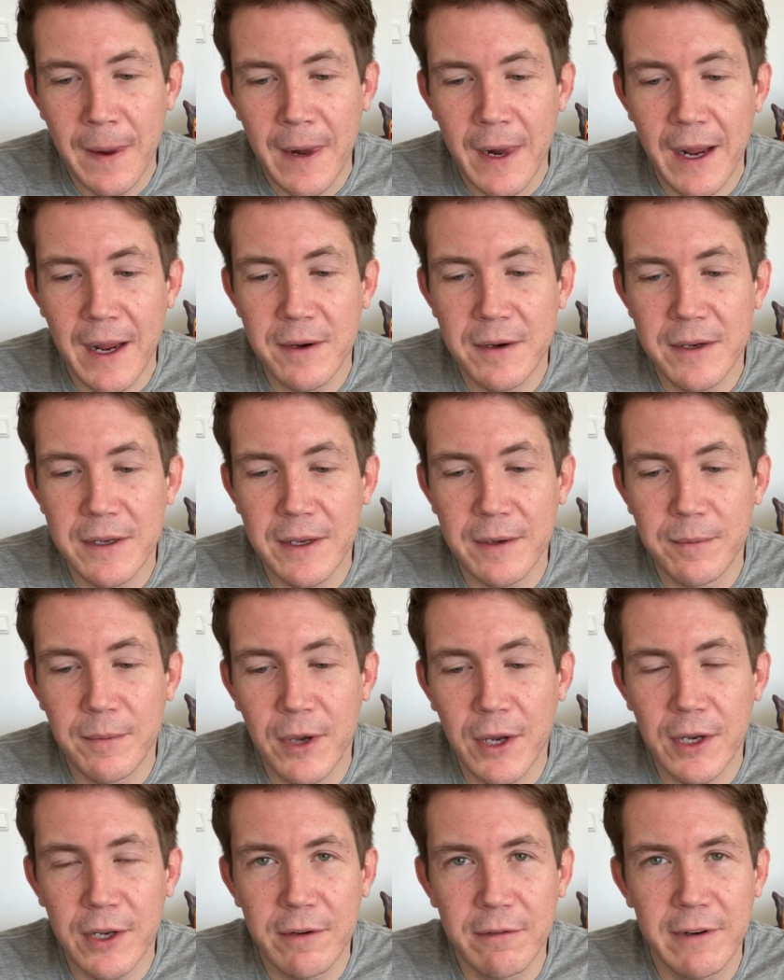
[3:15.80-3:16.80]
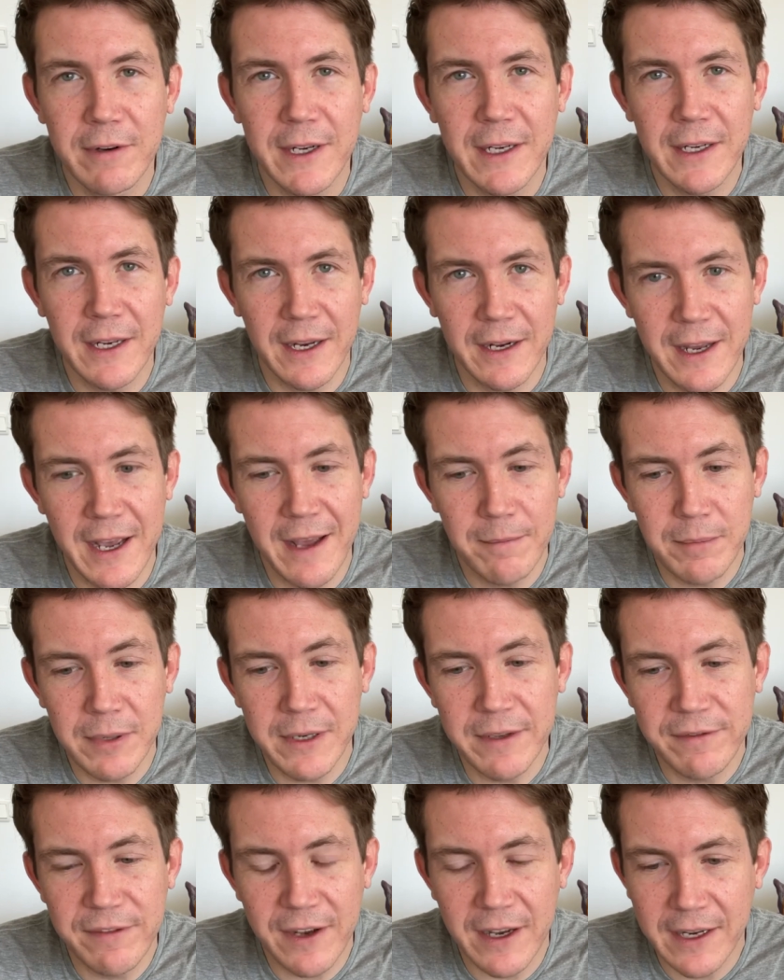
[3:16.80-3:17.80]
and Mercury kind of
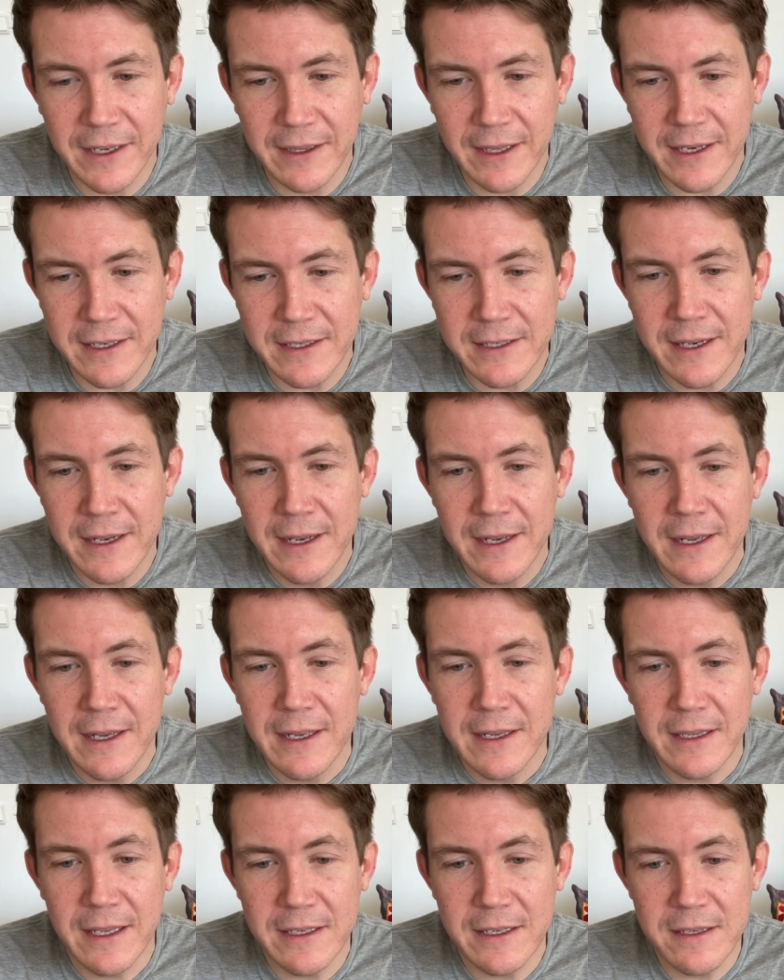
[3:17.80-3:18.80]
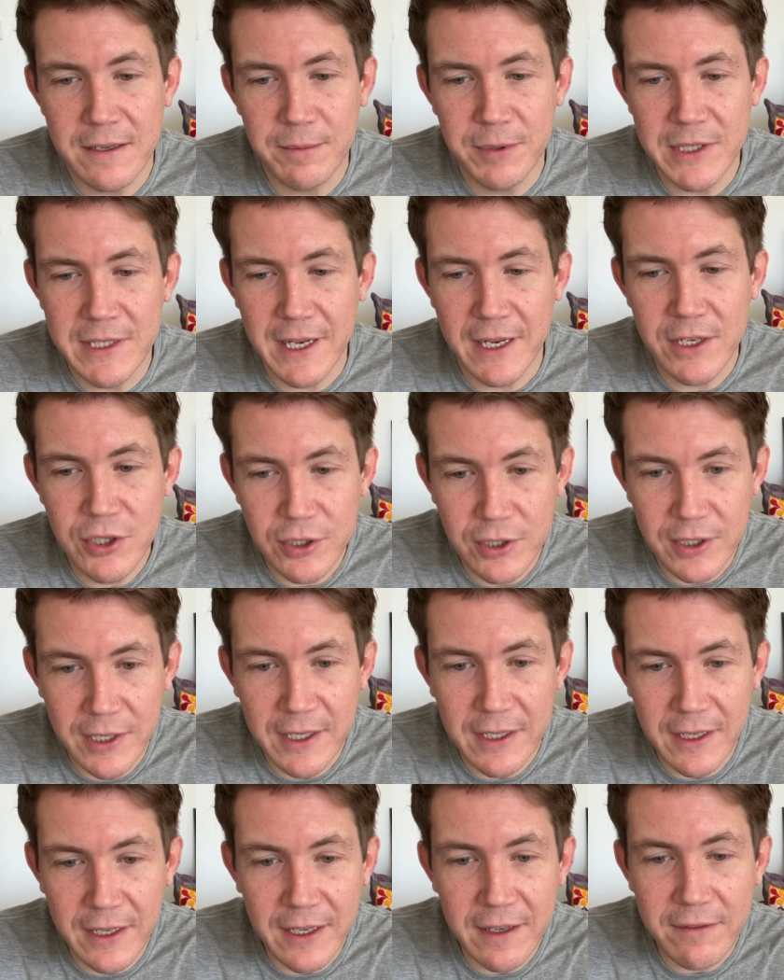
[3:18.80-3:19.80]
amplifying that, there's the potential
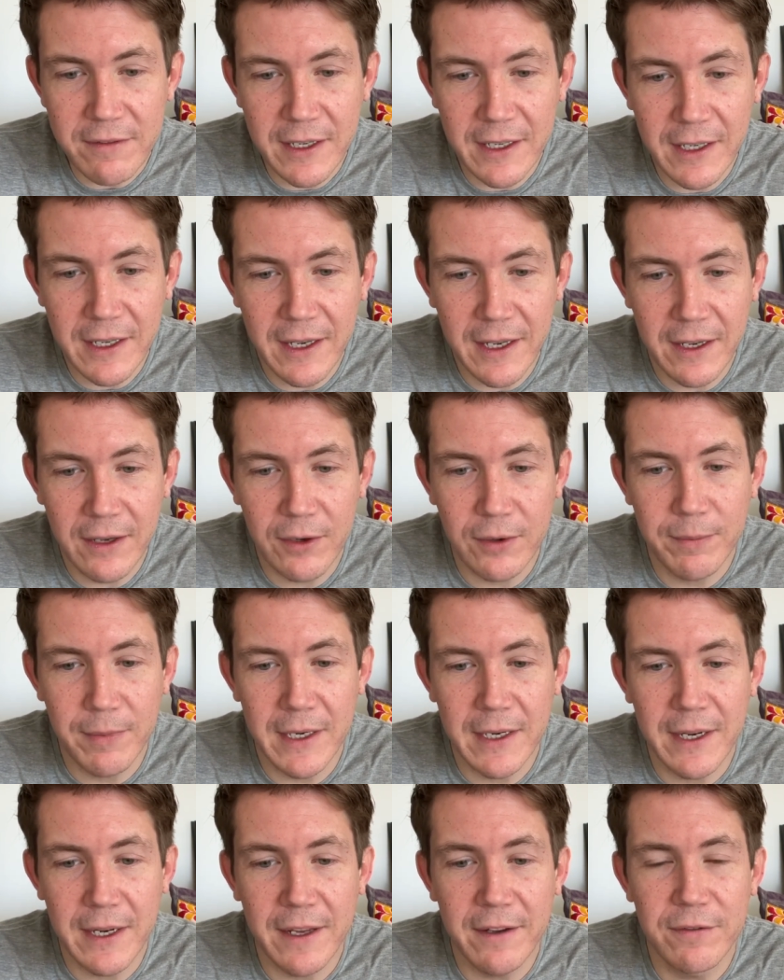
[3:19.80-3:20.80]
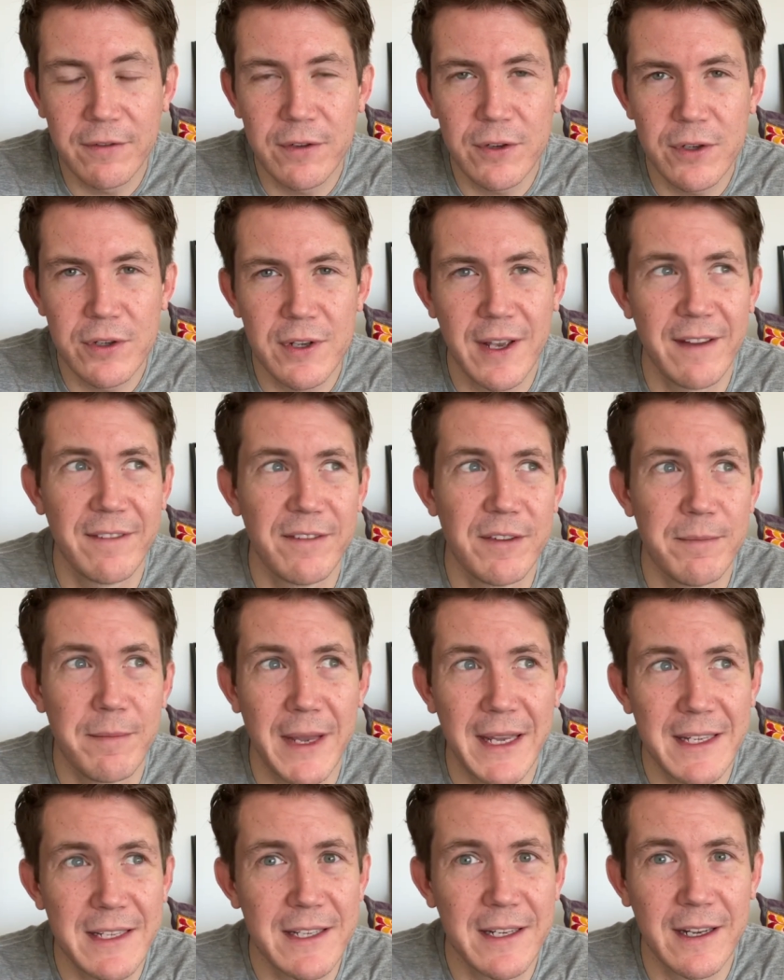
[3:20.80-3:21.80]
in the evening here on Monday for you to have
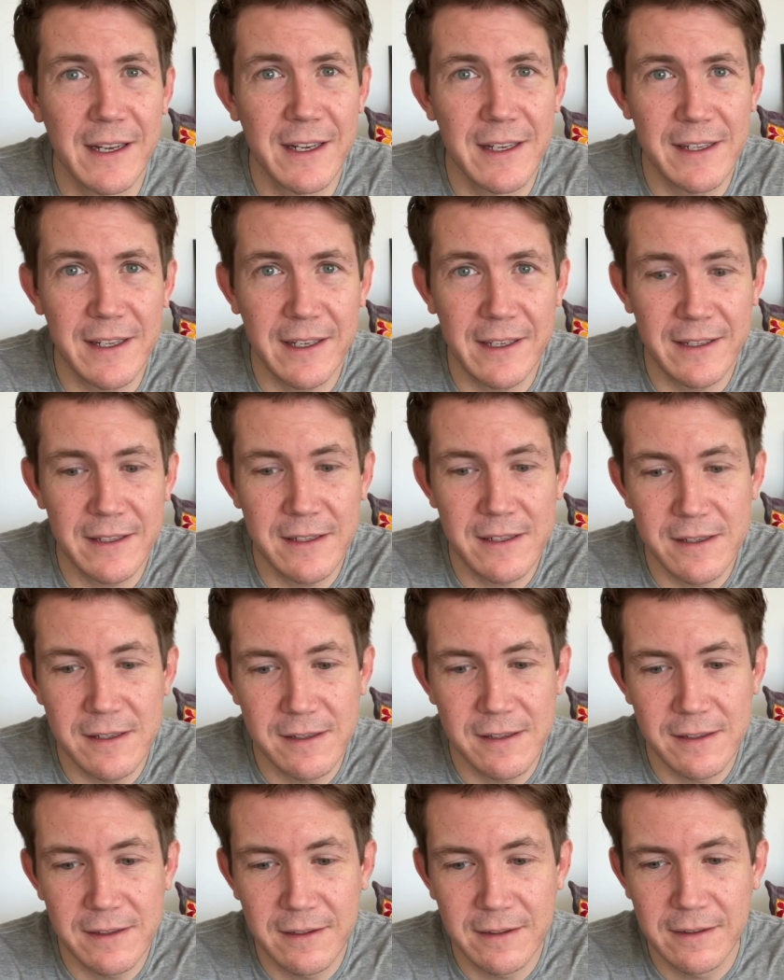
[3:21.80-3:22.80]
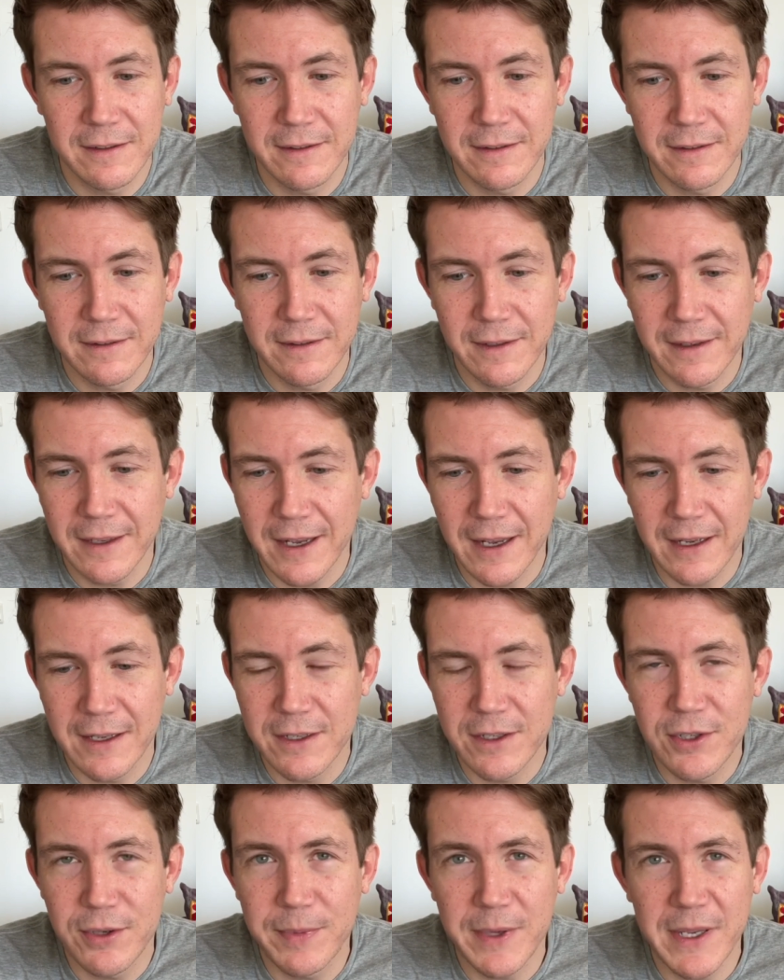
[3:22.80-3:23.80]
amazing ideas
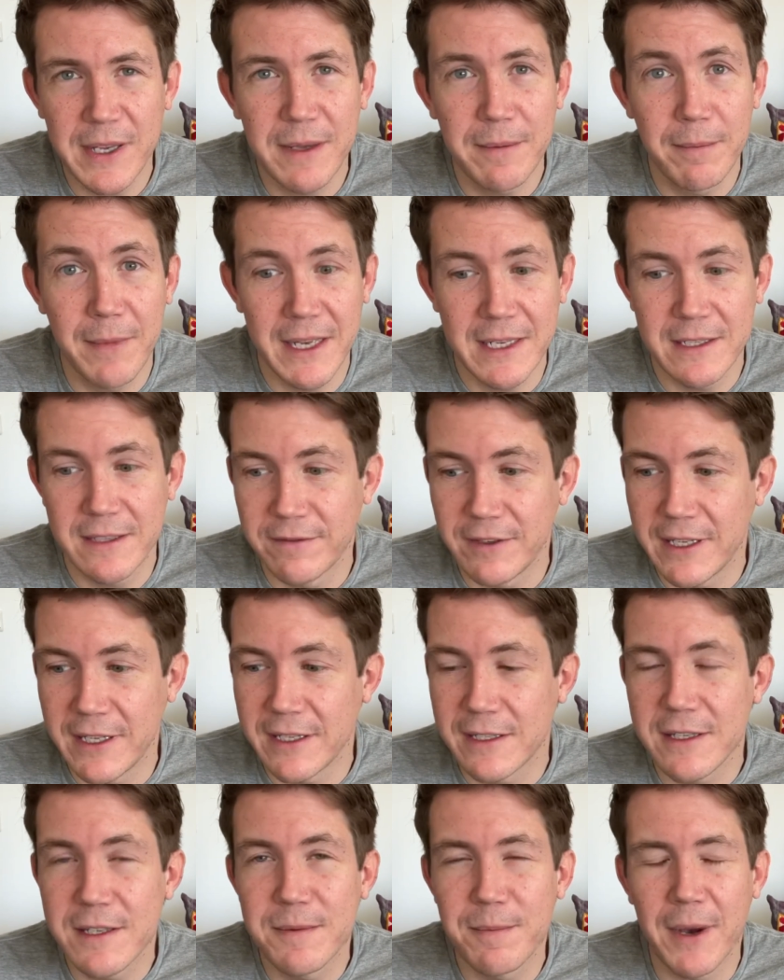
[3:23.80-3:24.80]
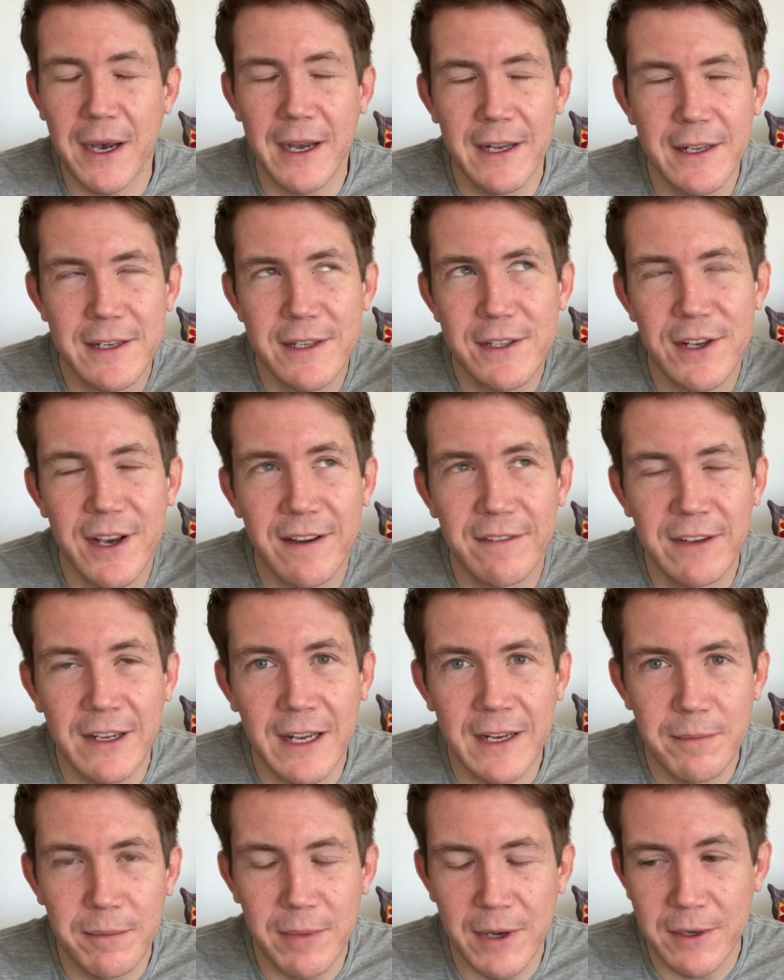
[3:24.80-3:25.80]
and to be massively inspired, to have
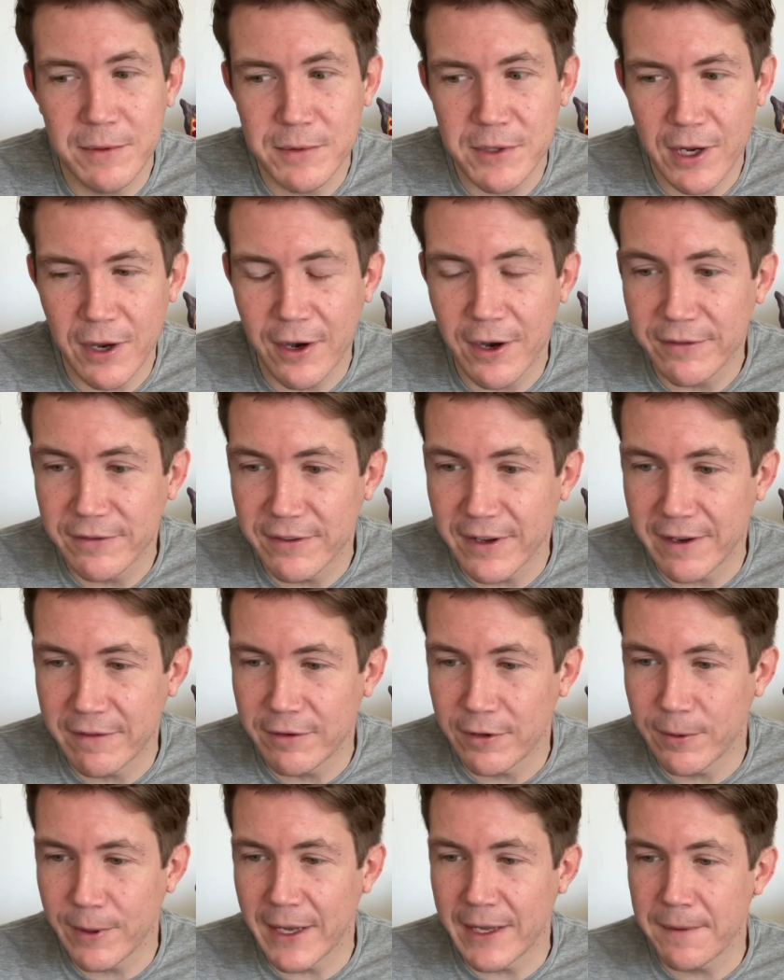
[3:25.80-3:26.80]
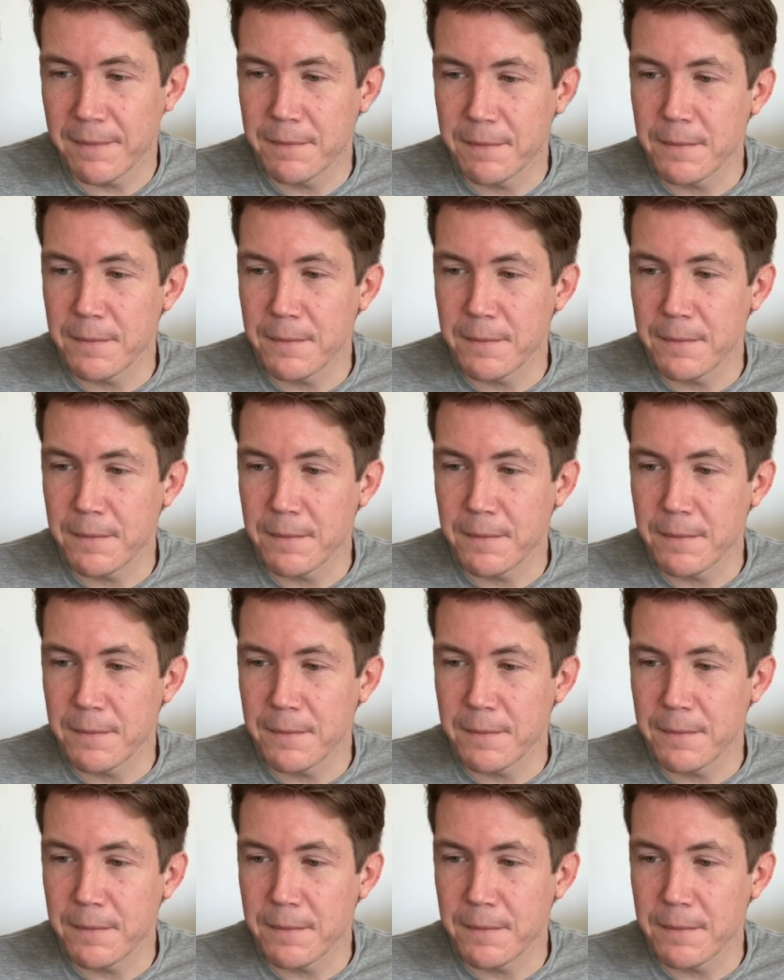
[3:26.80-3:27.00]
light bulbs go off everywhere.